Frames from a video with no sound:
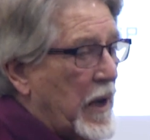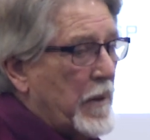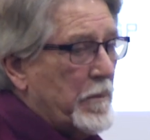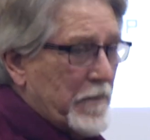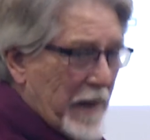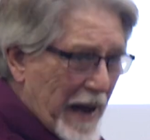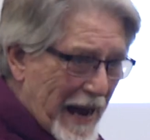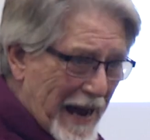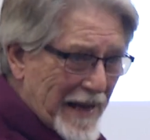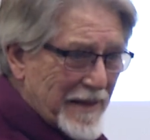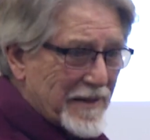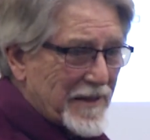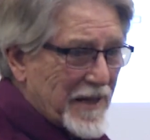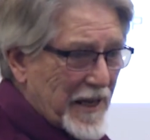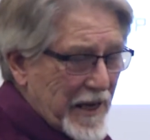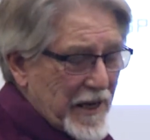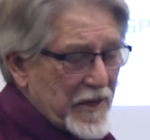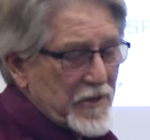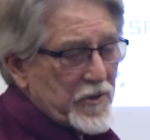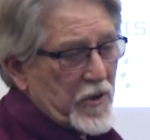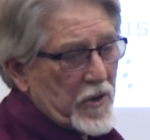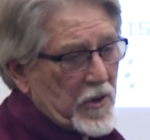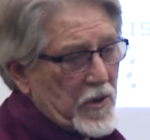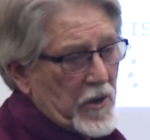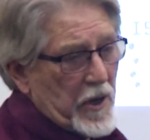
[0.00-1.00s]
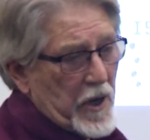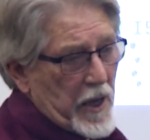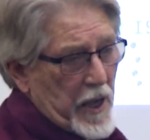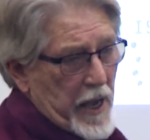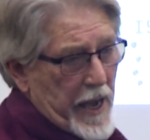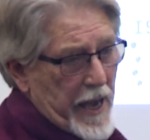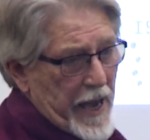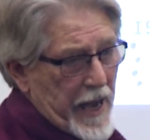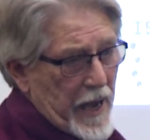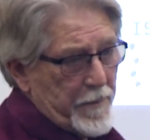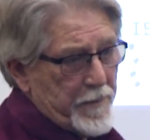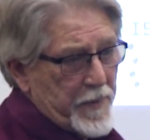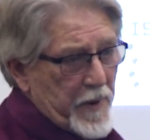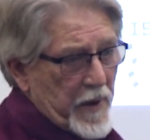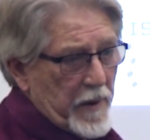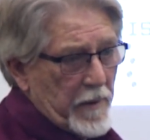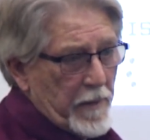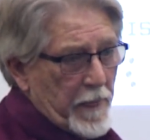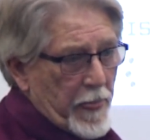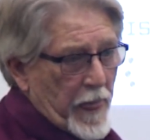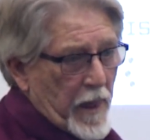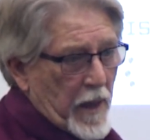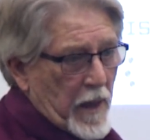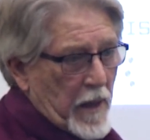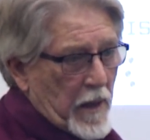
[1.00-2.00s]
Bad things are going to happen.
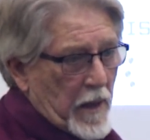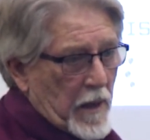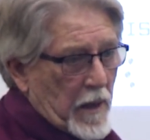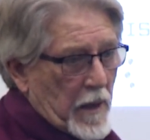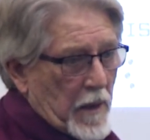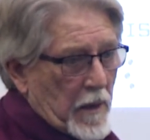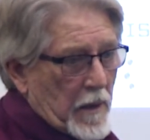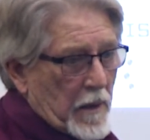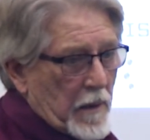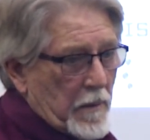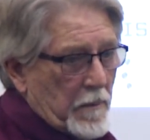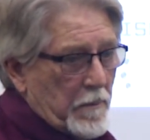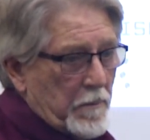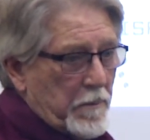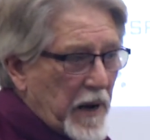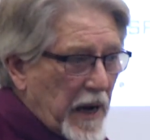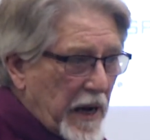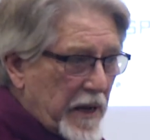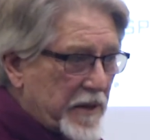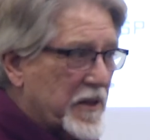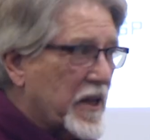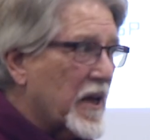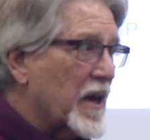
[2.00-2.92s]
But